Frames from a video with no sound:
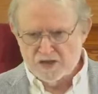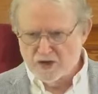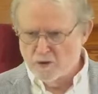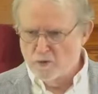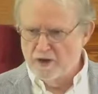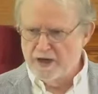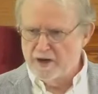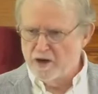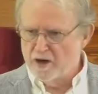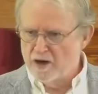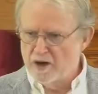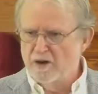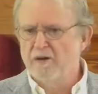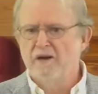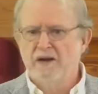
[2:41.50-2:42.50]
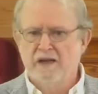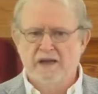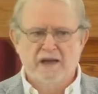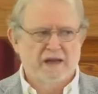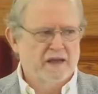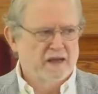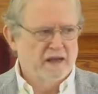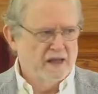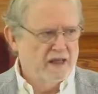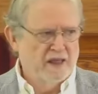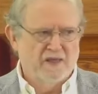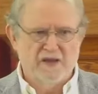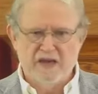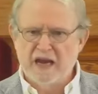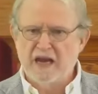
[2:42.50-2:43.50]
So we are
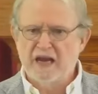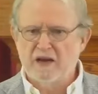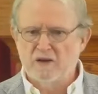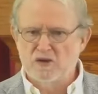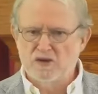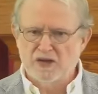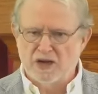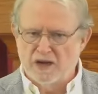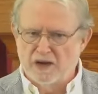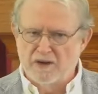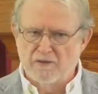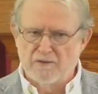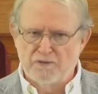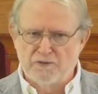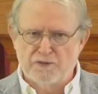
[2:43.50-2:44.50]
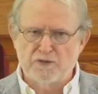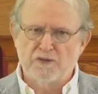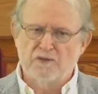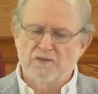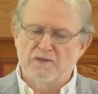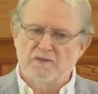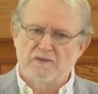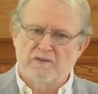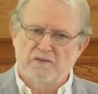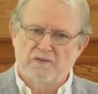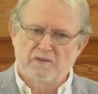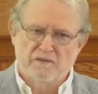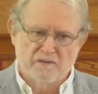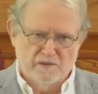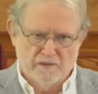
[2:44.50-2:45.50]
the heirs of
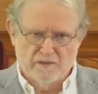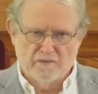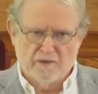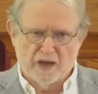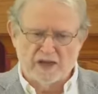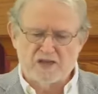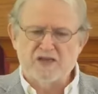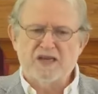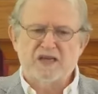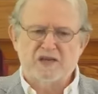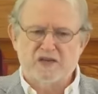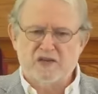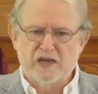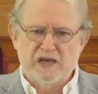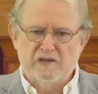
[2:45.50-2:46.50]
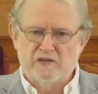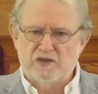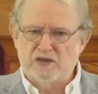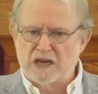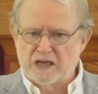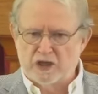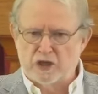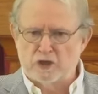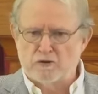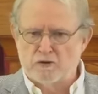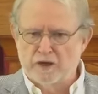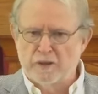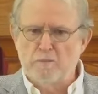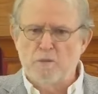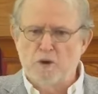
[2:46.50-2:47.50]
a 16th
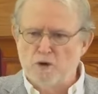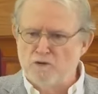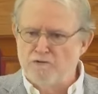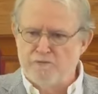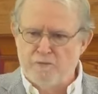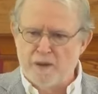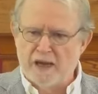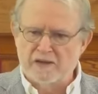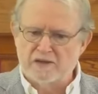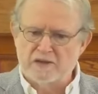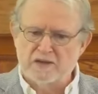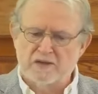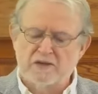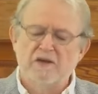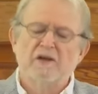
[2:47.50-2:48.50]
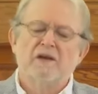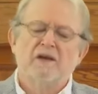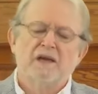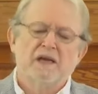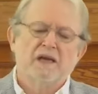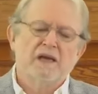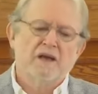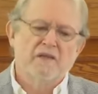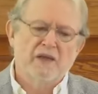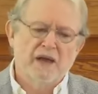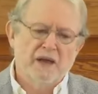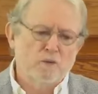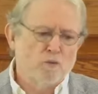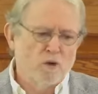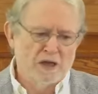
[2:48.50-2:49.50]
century movement
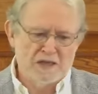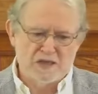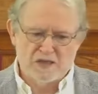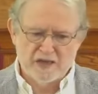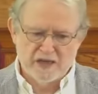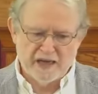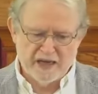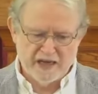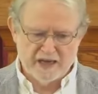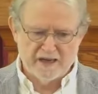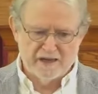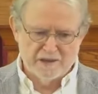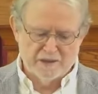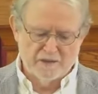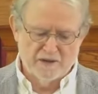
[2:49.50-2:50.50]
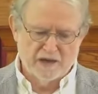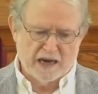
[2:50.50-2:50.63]
that, once it hit